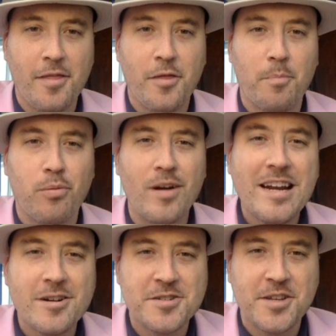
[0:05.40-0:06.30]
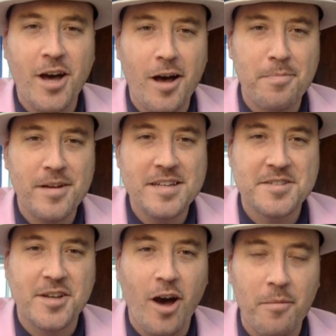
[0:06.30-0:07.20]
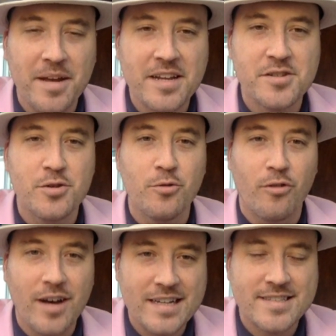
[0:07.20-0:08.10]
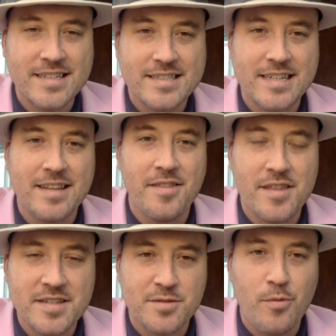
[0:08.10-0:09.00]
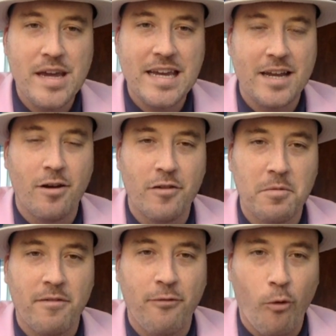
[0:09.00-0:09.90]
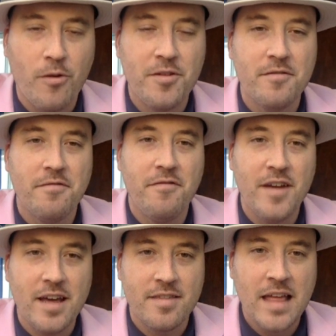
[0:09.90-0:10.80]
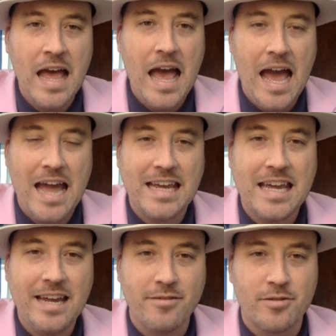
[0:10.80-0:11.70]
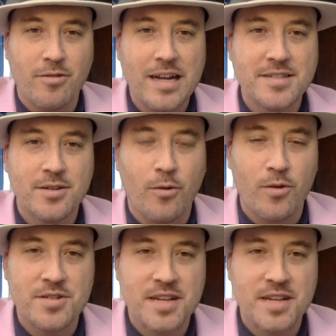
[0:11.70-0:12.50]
The Breeders' Cup is coming to Lexington this weekend, November 4th and 5th at Keeneland Racecourse.